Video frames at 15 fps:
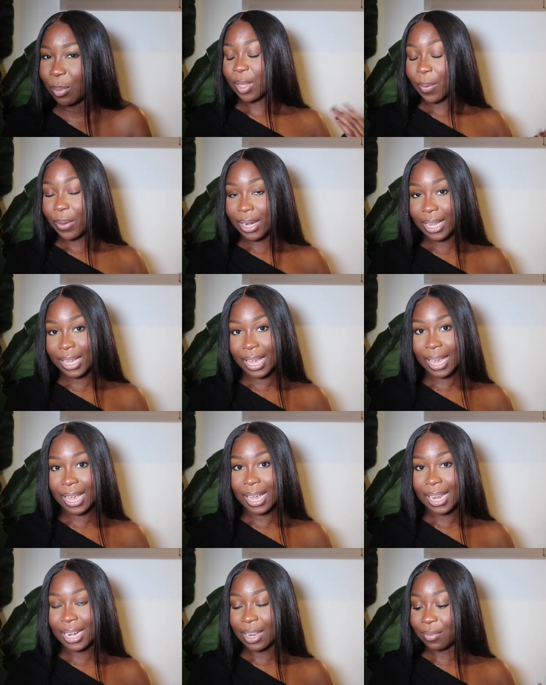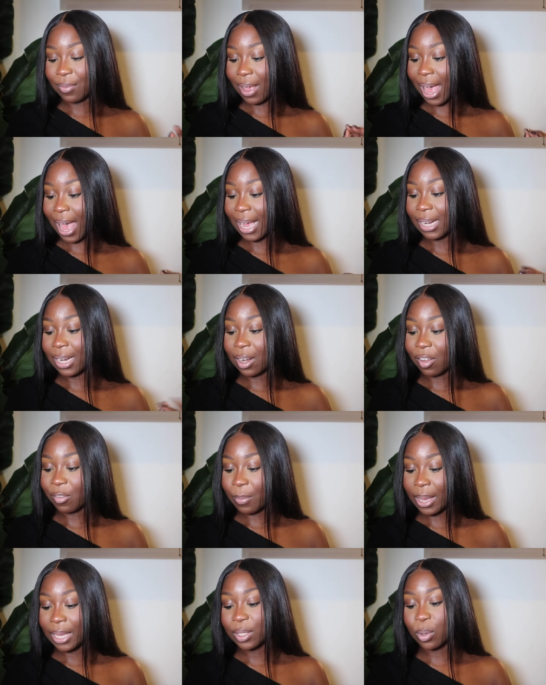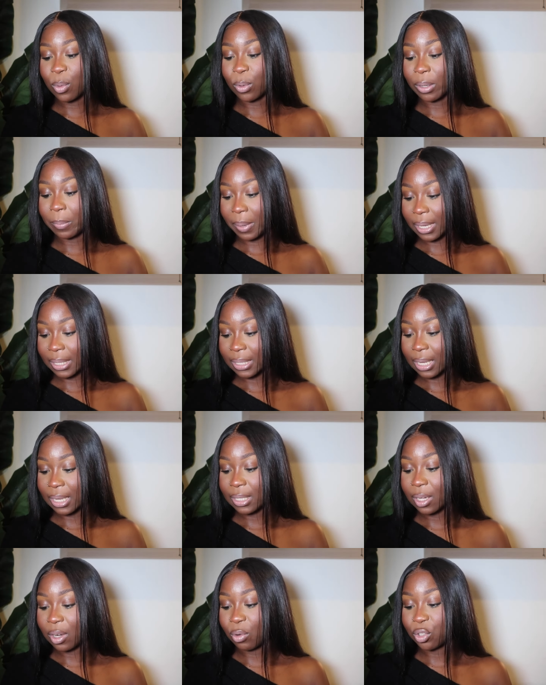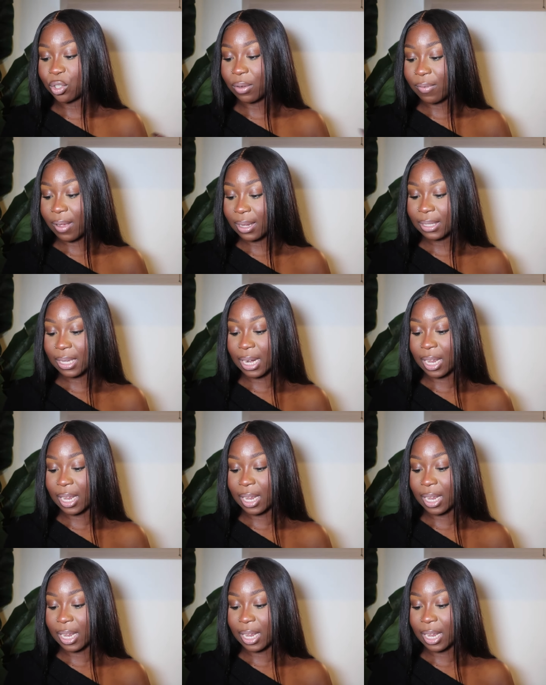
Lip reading: So in a year, Hanifa had enough made to order pieces to launch her first